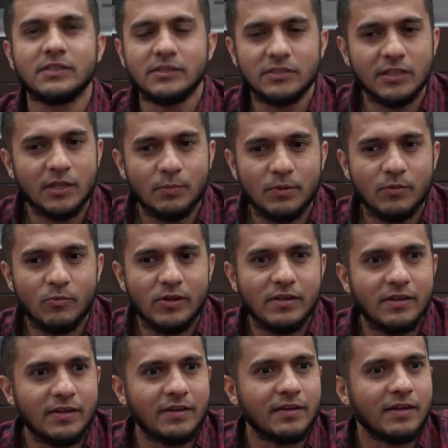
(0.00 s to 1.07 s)
He's going to be
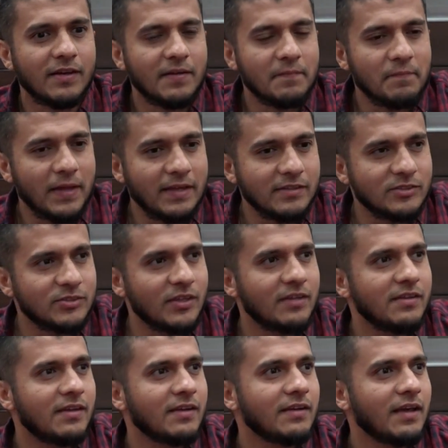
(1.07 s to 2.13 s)
reading and
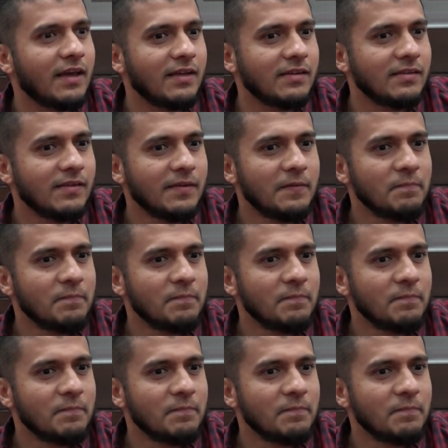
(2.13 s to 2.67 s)
studying, and